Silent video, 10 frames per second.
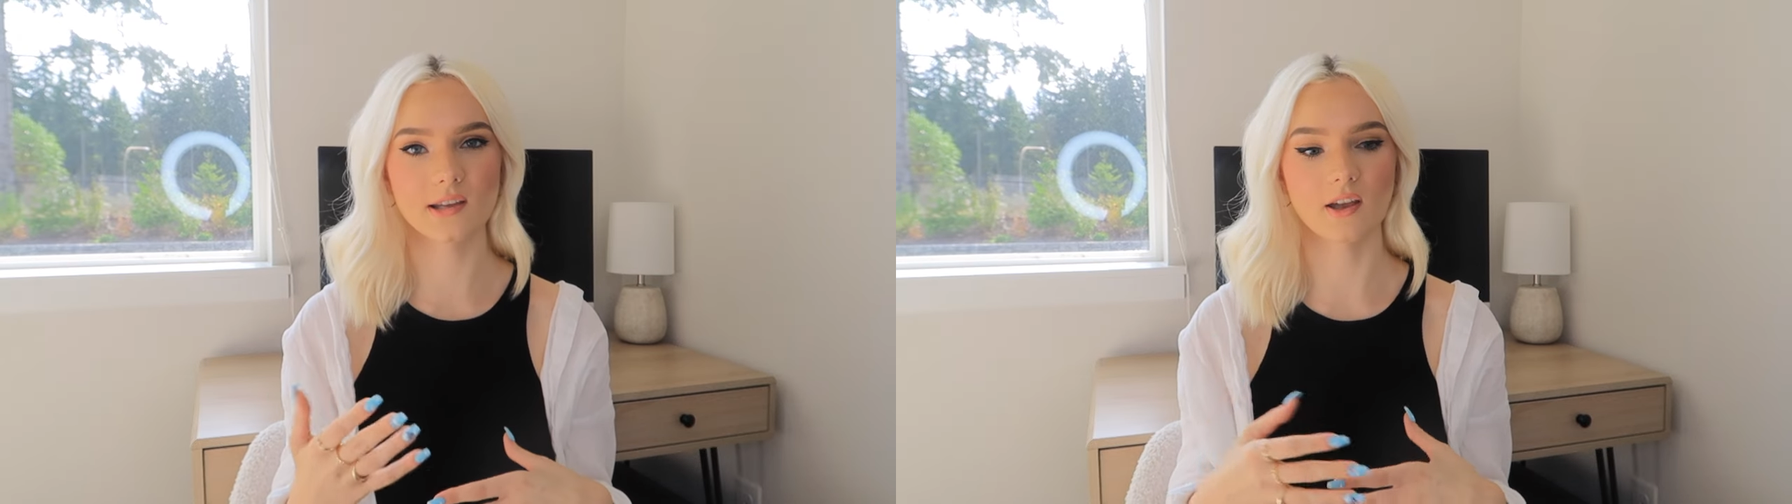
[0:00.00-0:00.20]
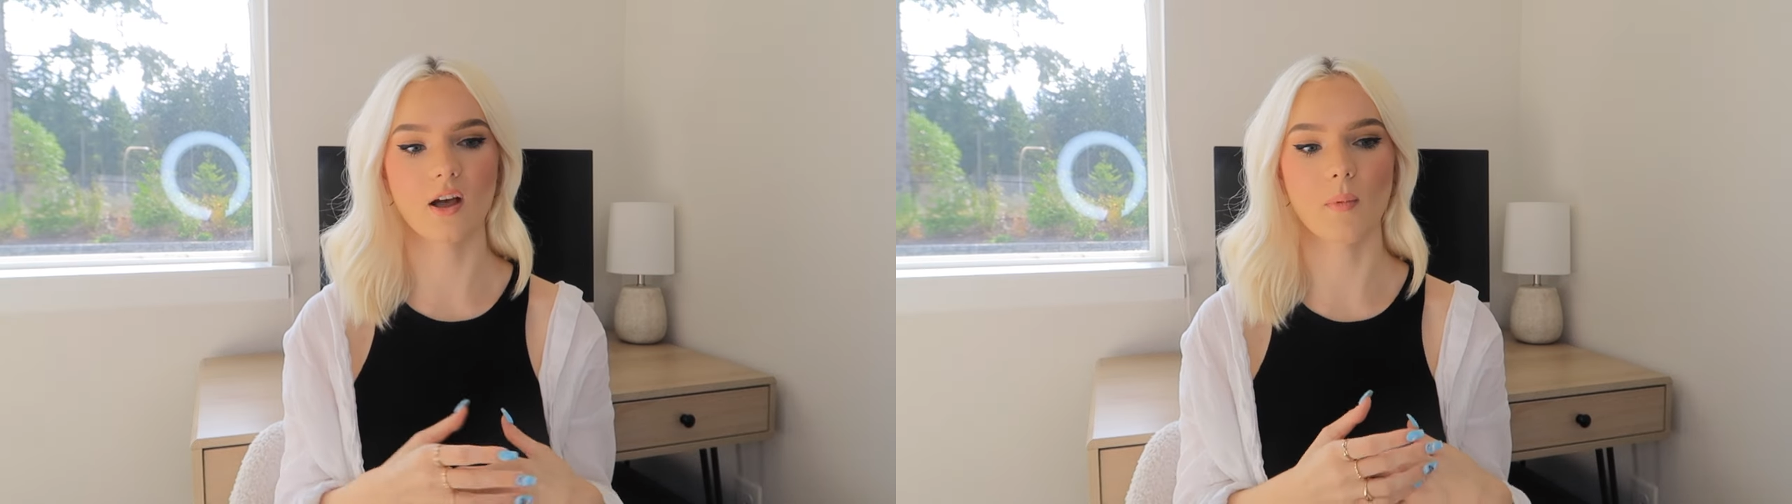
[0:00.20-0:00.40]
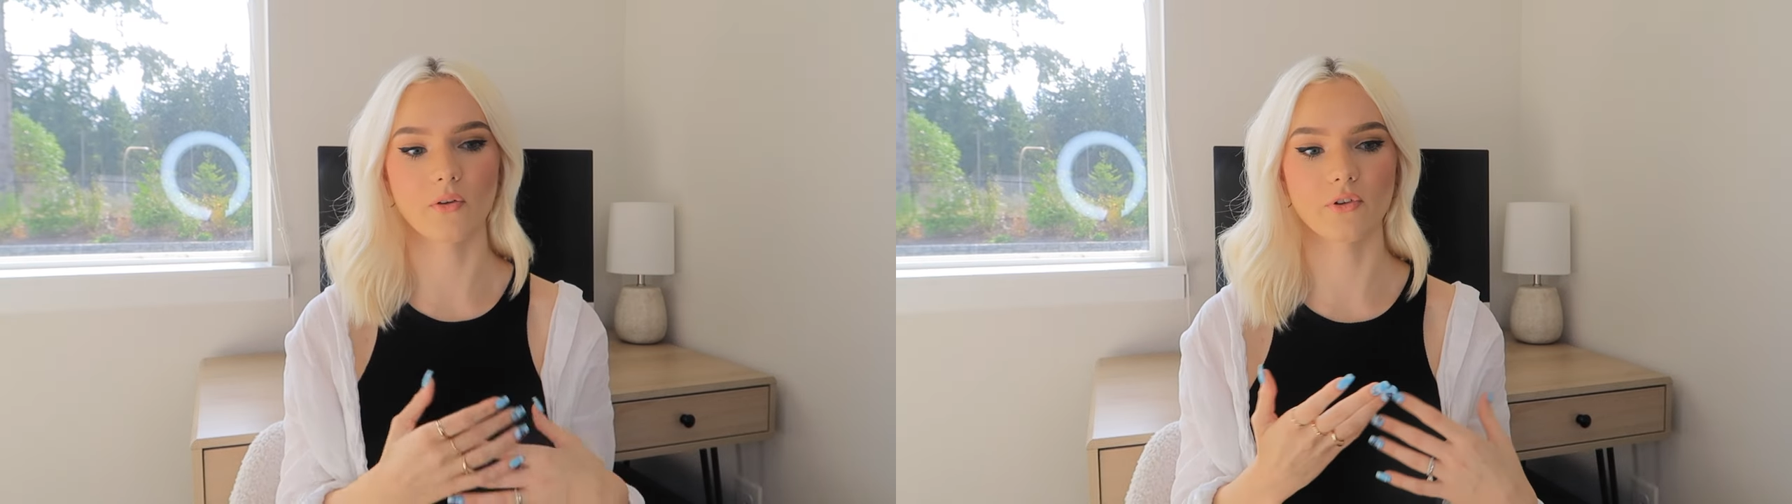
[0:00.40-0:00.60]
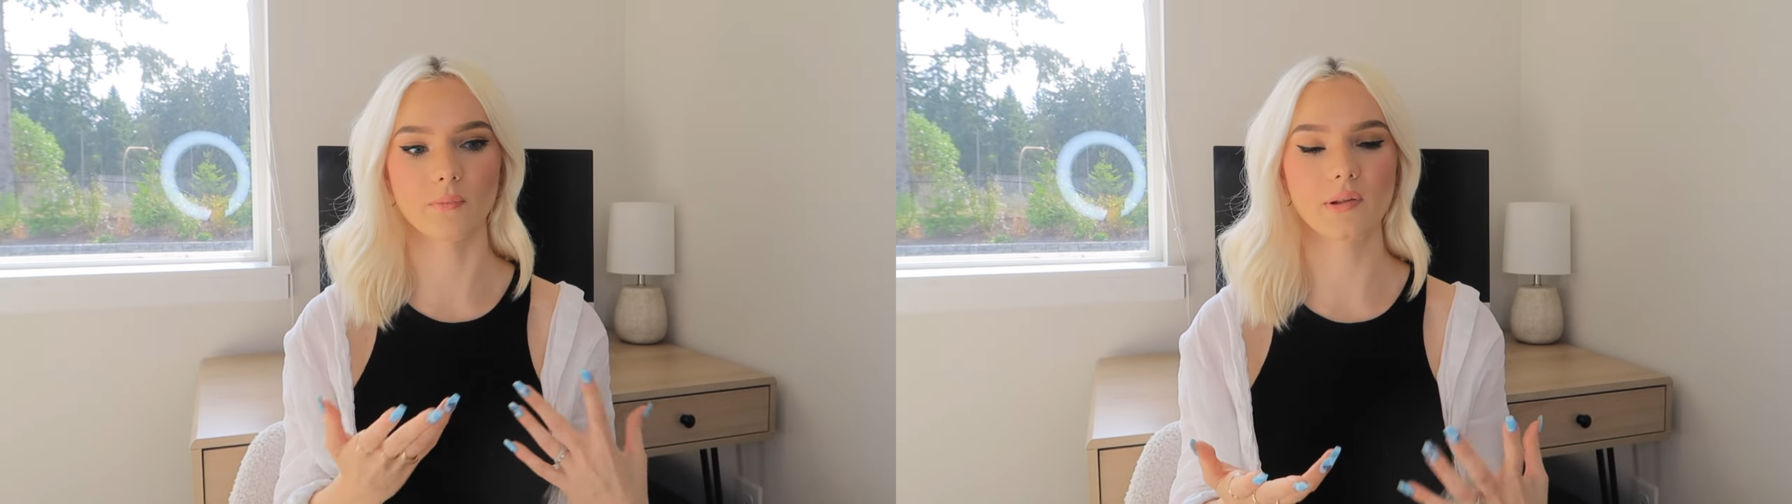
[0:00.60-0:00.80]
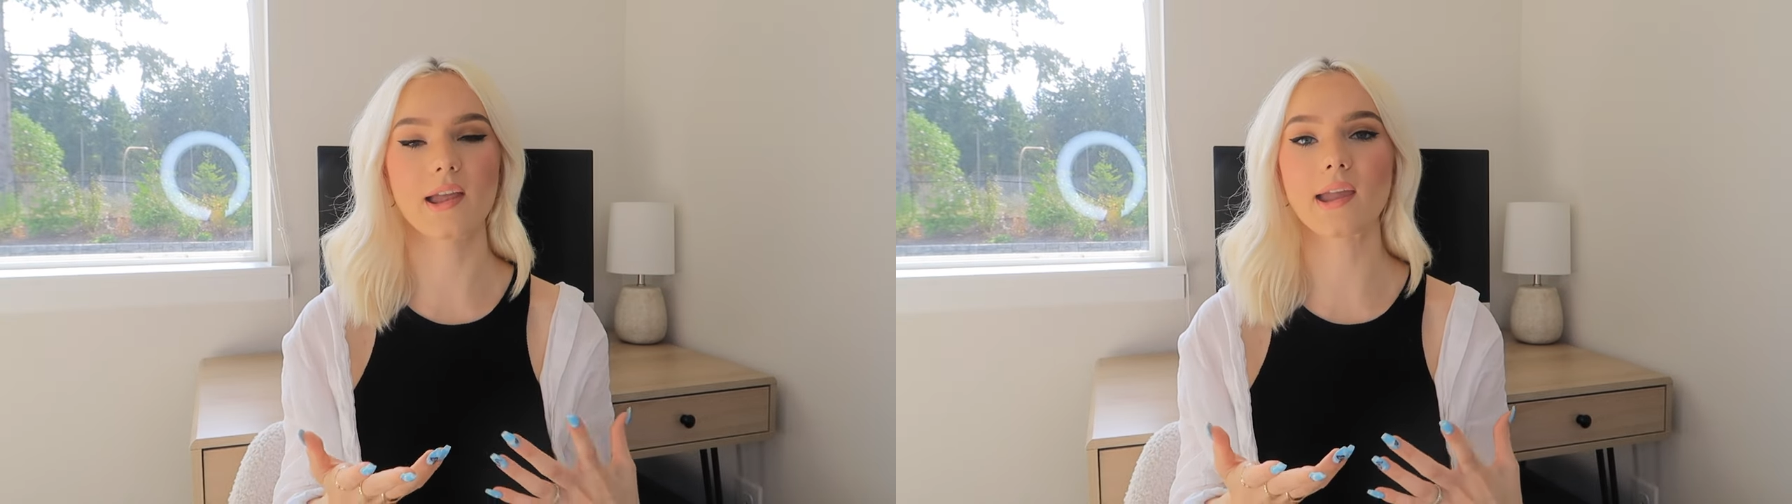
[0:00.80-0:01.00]
it can come off
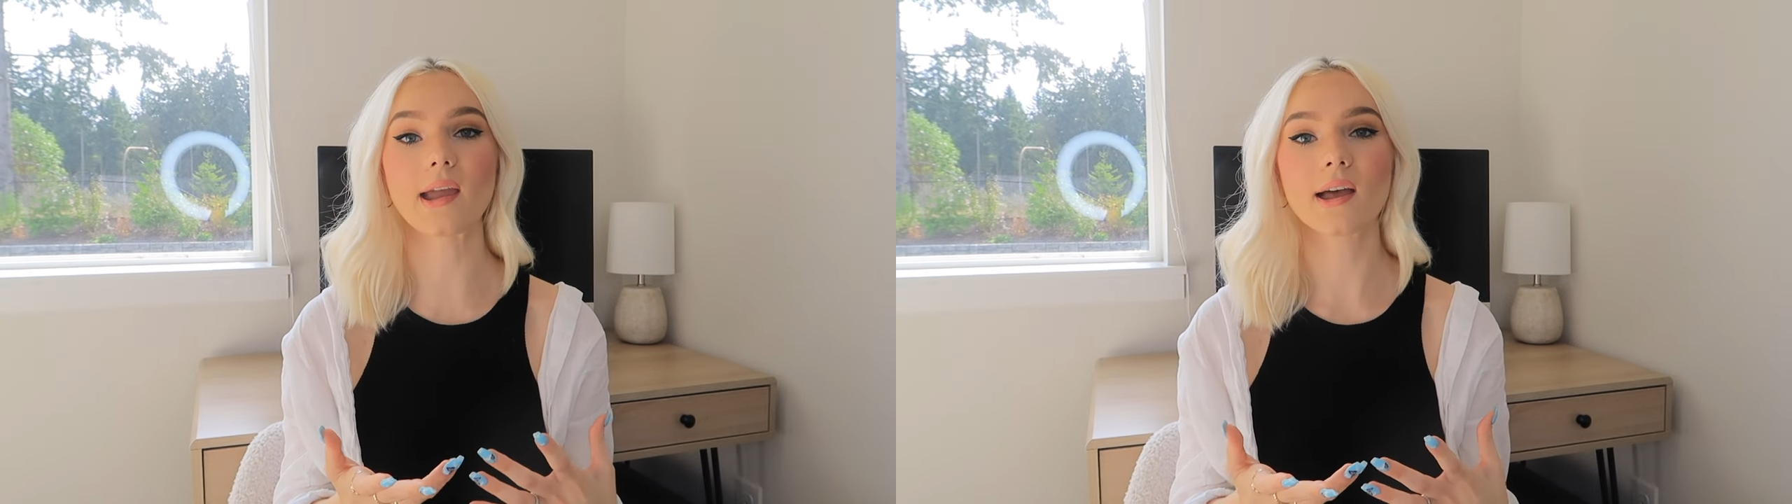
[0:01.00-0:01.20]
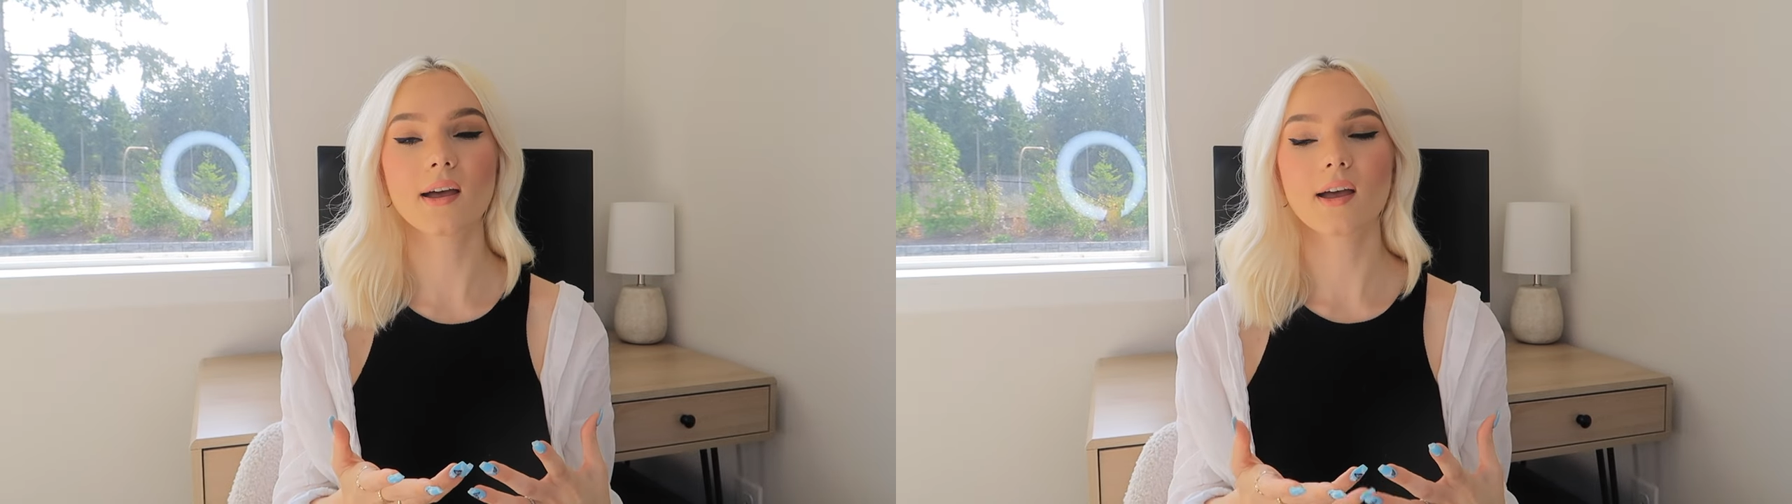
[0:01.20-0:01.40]
from playing.